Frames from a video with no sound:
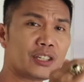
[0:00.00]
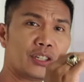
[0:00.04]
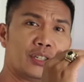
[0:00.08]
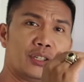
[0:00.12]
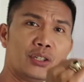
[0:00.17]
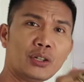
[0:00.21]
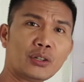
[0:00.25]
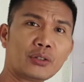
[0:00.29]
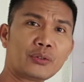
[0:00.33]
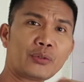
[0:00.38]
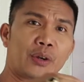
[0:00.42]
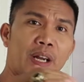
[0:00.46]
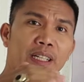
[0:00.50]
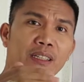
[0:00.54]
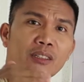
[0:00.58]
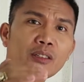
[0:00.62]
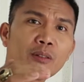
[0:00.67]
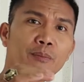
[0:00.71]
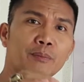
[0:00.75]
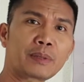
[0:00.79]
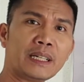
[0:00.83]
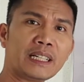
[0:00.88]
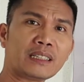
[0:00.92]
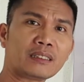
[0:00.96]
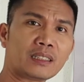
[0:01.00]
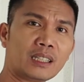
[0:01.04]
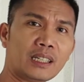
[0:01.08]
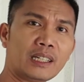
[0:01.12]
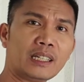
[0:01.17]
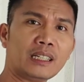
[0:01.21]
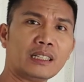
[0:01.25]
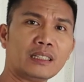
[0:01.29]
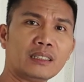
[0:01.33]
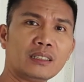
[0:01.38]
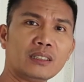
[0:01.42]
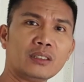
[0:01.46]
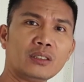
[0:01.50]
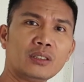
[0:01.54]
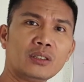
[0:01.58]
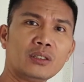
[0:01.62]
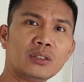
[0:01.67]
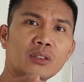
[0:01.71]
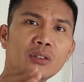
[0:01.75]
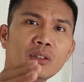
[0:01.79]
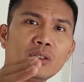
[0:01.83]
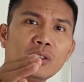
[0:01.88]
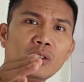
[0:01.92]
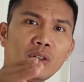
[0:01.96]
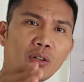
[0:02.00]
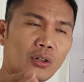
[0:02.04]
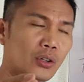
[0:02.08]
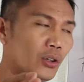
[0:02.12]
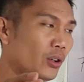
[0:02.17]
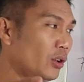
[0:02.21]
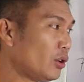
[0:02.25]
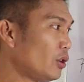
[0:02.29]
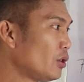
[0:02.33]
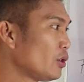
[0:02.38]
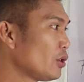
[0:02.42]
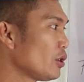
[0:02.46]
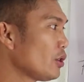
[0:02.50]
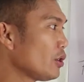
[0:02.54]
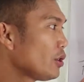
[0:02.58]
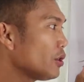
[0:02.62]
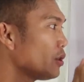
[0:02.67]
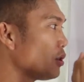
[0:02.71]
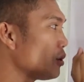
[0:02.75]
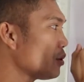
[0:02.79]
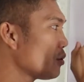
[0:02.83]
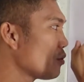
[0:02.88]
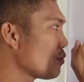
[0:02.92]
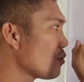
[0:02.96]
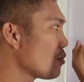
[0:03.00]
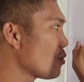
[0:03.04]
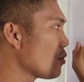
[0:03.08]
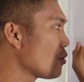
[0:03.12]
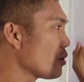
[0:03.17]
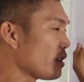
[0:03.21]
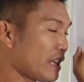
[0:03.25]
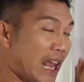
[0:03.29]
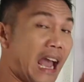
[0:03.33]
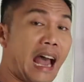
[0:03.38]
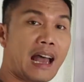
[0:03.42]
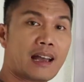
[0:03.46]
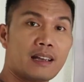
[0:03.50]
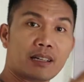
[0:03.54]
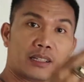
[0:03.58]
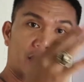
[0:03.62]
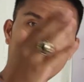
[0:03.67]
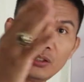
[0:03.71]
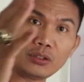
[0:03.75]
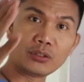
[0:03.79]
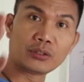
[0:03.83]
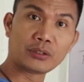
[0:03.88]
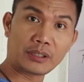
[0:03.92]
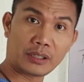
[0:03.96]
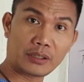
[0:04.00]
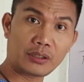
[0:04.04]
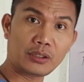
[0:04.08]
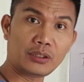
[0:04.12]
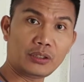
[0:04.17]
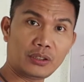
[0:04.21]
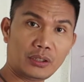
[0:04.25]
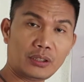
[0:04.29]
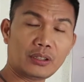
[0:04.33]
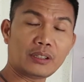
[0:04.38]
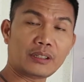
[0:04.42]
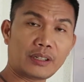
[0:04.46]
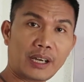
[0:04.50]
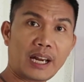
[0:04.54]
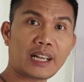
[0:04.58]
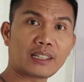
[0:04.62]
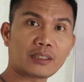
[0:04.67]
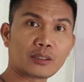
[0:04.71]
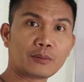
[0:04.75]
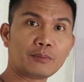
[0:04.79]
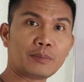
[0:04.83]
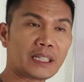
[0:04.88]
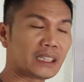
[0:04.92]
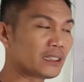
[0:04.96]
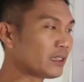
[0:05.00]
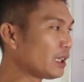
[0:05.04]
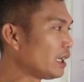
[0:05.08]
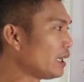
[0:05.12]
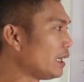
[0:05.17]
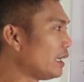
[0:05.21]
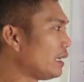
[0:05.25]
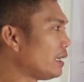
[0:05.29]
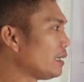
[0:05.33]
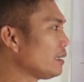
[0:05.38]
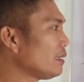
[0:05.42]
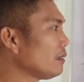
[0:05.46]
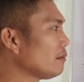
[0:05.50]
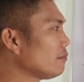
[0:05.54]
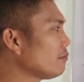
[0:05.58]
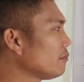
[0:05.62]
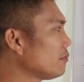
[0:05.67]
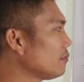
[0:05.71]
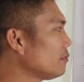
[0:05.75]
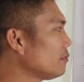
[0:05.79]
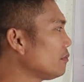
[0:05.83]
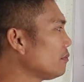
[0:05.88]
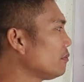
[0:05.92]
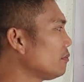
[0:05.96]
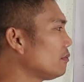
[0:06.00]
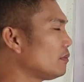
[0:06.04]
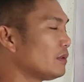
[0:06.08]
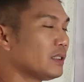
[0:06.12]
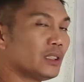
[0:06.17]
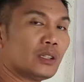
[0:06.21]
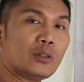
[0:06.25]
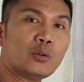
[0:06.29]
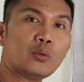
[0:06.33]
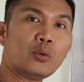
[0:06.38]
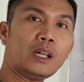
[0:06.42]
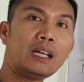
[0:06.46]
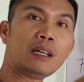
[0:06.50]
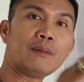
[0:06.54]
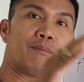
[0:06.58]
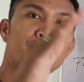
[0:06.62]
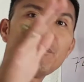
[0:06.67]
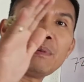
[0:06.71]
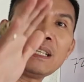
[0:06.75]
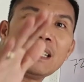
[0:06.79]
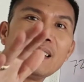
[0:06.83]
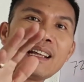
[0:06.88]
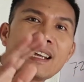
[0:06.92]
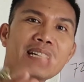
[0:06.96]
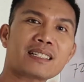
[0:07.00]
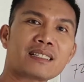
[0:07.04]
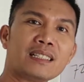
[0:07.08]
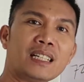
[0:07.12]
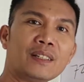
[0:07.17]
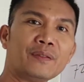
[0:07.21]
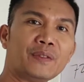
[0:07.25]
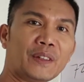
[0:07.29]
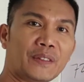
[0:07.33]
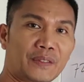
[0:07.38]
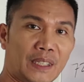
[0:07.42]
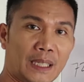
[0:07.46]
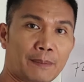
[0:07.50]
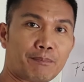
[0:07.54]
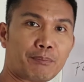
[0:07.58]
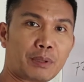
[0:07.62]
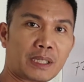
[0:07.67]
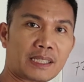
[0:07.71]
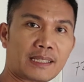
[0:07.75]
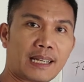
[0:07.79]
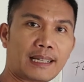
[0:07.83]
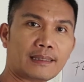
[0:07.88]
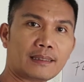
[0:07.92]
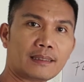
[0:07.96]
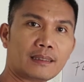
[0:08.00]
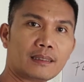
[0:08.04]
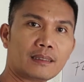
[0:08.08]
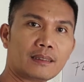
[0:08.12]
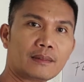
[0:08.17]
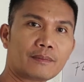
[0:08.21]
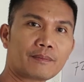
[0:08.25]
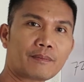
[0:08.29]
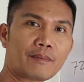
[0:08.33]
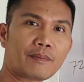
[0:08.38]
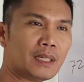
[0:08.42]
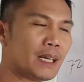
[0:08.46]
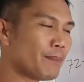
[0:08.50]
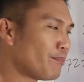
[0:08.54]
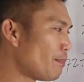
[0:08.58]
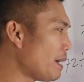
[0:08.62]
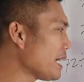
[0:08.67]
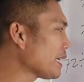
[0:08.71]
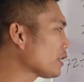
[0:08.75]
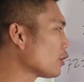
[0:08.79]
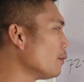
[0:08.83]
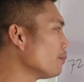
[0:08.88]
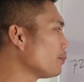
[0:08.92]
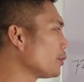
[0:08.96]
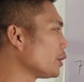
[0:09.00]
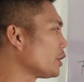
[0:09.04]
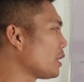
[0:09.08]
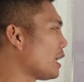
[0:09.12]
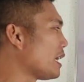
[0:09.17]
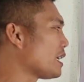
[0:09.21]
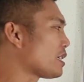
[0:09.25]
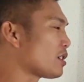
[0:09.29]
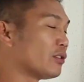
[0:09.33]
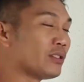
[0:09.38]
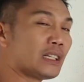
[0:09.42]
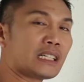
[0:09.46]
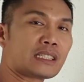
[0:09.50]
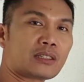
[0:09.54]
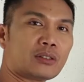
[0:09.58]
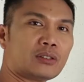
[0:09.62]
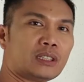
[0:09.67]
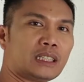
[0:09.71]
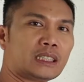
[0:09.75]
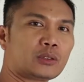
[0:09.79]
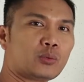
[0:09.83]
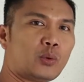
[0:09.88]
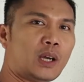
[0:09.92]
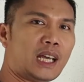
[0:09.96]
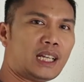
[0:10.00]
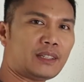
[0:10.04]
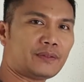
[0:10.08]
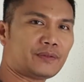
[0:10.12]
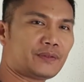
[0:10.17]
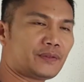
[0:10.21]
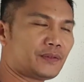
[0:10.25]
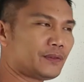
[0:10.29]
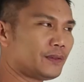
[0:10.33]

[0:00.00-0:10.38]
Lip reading: your rate of return yung rate of return will be less than 15%. My computation is only 12.